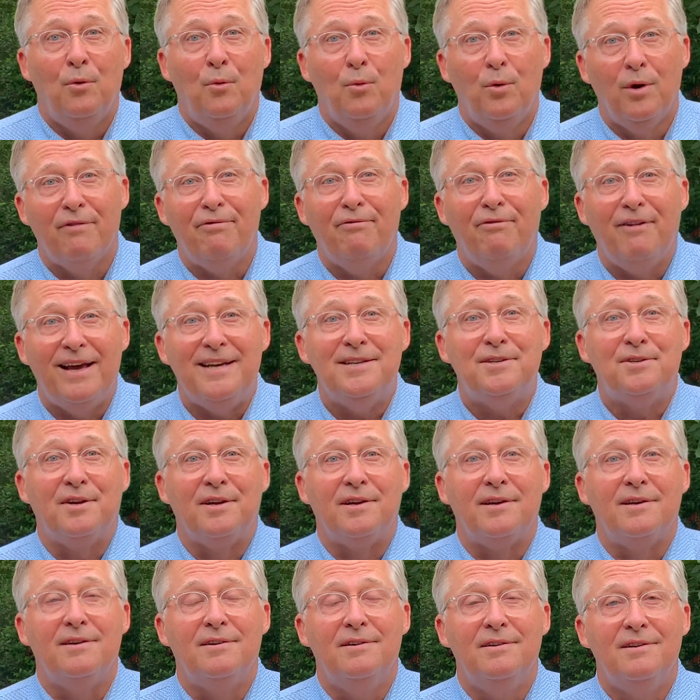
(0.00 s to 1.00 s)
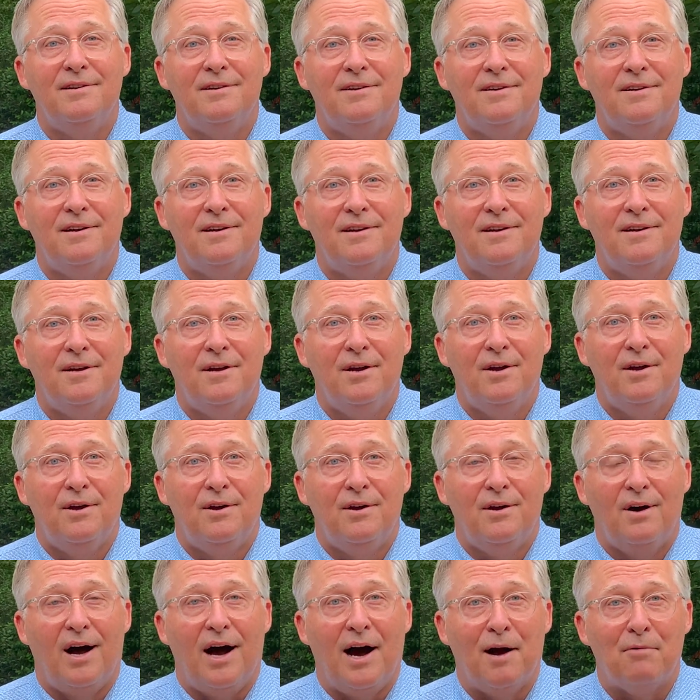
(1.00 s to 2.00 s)
We're facing
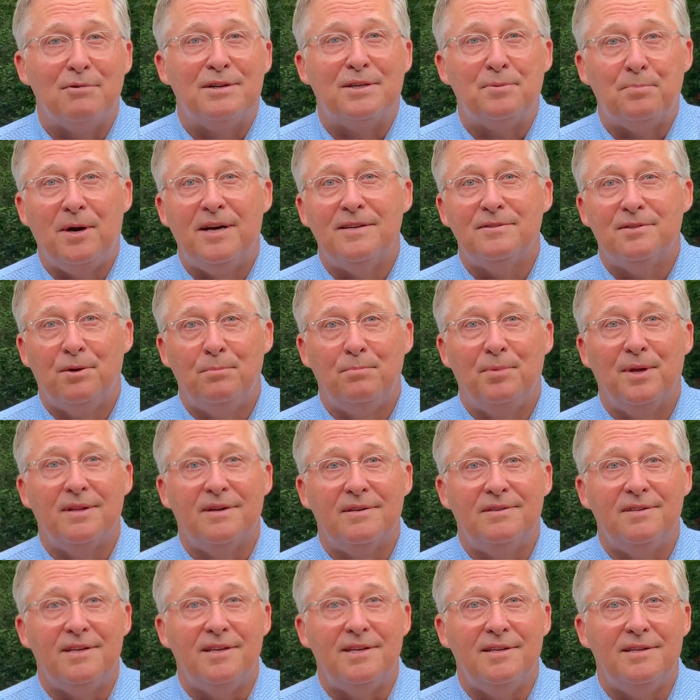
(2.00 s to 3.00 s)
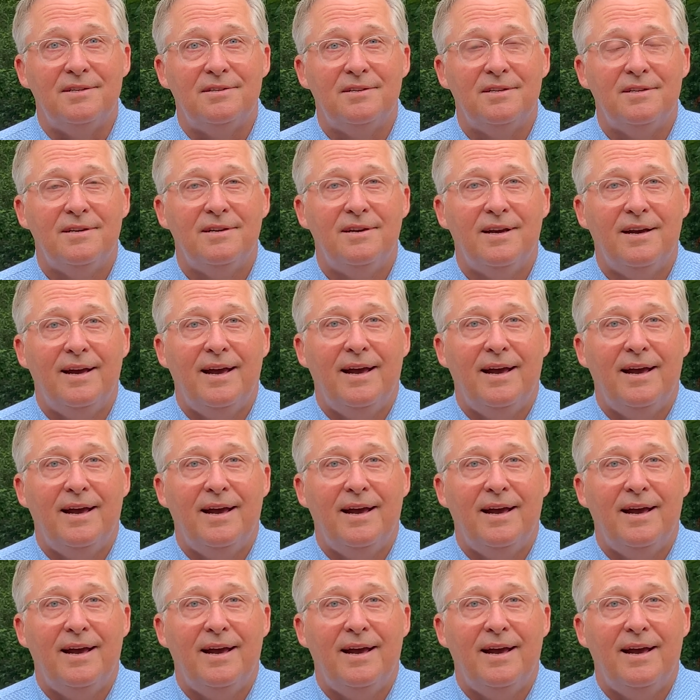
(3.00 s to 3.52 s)
our responsibilities